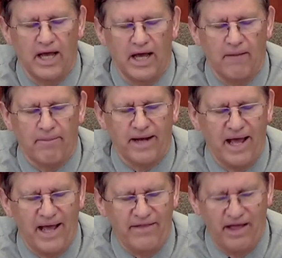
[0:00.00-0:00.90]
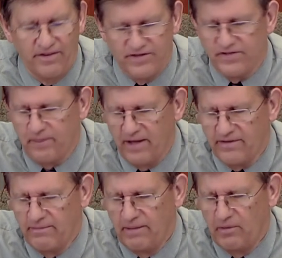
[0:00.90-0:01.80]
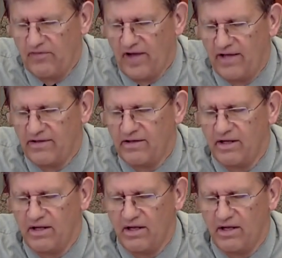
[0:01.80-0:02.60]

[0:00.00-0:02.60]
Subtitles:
But I suspect that maybe we've gotten